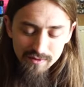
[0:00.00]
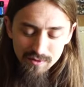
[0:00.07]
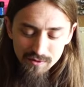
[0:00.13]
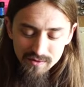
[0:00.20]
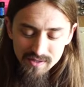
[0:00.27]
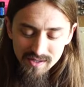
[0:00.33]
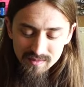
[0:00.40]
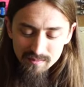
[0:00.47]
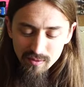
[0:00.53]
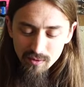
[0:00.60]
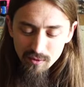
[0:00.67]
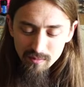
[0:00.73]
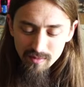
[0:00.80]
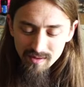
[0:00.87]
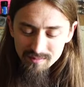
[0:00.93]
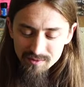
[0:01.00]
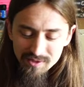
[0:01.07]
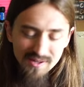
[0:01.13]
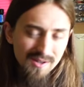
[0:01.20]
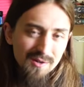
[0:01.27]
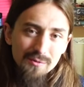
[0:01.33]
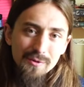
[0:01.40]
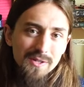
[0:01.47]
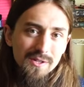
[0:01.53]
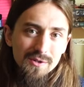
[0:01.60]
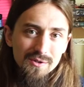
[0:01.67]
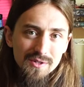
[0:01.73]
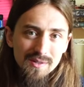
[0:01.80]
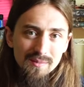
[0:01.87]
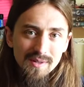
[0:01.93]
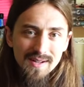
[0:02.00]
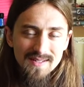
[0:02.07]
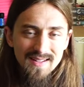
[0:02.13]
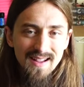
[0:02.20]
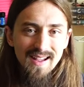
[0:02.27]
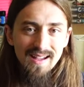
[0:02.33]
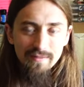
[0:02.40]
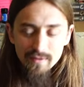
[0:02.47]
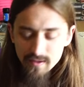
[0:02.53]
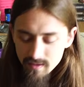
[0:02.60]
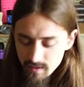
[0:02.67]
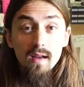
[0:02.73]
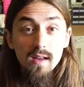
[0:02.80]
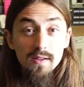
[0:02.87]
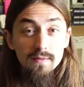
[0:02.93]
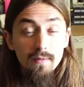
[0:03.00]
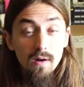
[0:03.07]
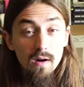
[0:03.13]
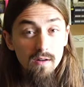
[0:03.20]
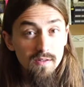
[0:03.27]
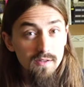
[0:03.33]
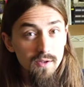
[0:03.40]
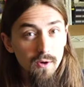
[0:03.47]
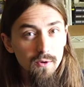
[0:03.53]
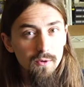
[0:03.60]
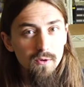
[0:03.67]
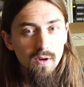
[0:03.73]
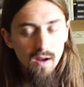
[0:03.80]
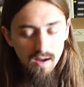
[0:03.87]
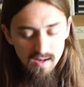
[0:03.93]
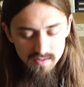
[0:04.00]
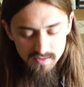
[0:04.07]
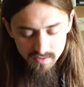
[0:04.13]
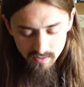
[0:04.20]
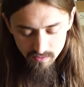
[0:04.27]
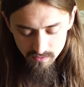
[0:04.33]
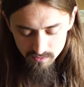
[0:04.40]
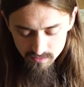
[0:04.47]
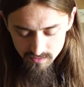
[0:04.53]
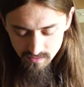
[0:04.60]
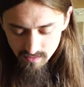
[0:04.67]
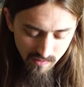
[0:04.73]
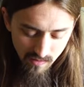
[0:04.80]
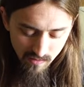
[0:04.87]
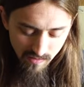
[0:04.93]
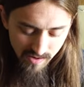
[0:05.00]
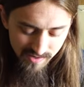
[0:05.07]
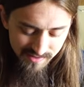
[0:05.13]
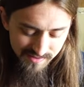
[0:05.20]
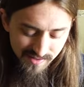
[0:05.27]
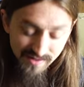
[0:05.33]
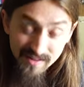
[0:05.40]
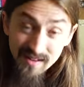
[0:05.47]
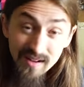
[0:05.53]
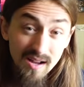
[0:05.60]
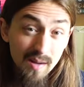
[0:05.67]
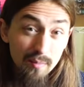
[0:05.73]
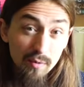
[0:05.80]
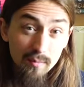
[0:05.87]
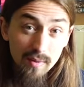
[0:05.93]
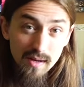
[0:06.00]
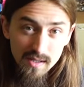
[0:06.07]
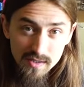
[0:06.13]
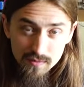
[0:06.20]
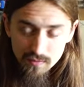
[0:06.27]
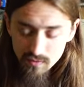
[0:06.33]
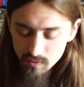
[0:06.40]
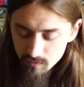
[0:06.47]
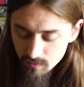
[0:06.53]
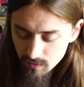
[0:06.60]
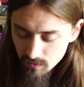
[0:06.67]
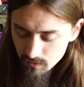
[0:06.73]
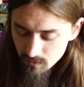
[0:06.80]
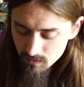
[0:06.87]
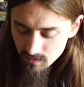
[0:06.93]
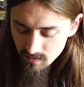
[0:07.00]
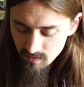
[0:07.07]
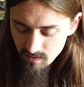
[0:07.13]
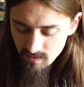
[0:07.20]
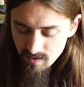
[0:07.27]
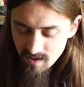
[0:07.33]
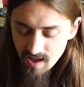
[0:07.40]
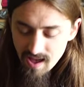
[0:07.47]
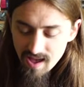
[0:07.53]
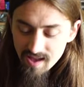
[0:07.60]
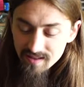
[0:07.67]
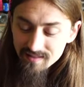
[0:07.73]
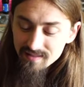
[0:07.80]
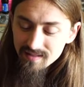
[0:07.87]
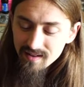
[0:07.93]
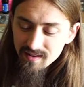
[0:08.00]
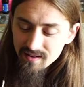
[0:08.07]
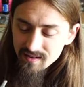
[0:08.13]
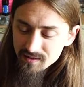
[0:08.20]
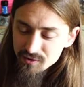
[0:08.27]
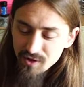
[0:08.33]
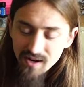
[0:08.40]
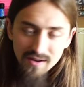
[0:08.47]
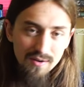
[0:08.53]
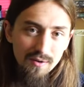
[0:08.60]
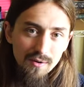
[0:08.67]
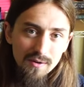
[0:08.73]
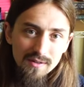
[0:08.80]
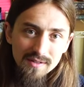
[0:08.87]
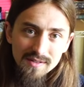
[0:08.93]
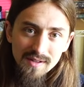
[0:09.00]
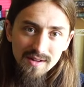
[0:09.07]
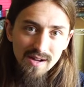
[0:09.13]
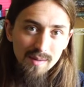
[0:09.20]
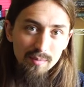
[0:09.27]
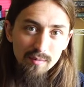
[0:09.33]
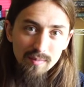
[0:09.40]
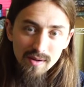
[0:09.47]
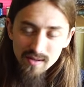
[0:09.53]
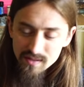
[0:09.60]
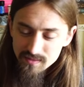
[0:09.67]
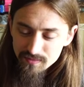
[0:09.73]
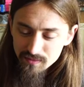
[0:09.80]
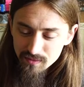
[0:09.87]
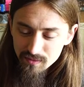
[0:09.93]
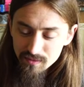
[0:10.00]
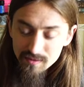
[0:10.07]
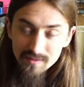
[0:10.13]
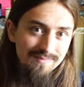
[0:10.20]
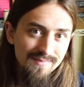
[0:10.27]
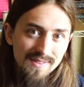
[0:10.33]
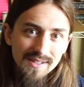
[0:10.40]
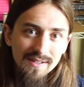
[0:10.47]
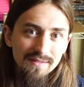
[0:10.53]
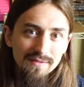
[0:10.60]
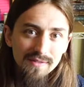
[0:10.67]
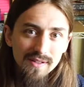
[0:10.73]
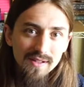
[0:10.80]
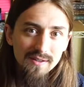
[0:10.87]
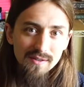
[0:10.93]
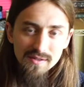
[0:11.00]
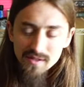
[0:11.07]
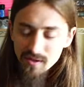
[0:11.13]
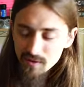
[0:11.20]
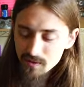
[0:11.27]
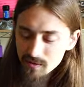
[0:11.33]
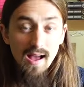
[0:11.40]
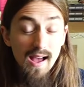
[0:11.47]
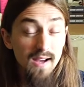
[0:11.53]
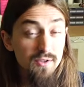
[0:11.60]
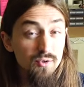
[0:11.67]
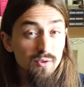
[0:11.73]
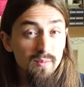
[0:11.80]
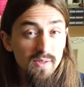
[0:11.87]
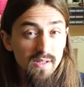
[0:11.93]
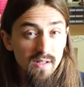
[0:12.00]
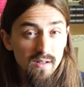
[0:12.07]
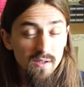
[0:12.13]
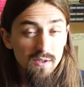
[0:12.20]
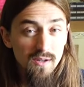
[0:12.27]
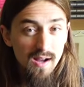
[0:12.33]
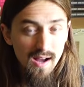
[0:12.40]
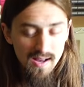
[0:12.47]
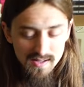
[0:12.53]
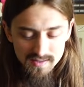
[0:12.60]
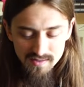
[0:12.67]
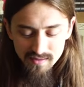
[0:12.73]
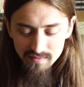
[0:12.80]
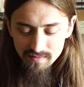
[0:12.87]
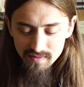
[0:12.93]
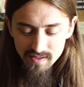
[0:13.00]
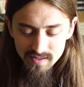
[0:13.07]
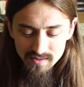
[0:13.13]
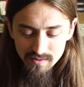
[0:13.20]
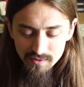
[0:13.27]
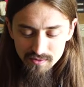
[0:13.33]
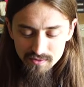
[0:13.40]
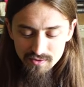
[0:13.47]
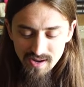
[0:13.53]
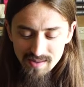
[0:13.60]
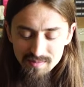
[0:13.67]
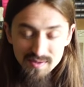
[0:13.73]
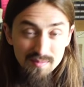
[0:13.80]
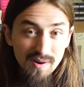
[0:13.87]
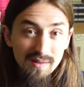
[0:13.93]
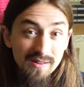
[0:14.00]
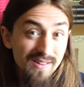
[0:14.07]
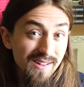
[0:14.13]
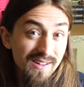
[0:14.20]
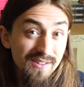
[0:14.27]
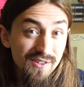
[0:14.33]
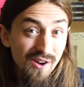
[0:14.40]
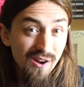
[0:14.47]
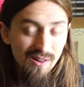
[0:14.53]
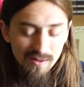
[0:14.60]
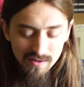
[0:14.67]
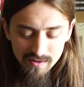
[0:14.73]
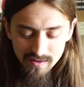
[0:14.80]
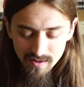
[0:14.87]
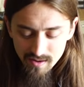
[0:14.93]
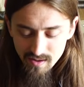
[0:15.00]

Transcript: of an old tent pole, but I'm just gonna reuse it because I have it. As far as total cost goes, grosgrain is like a couple bucks for a roll and shot cord is a couple bucks for 10 feet or so. Actual material cost of this little strap is probably like a dollar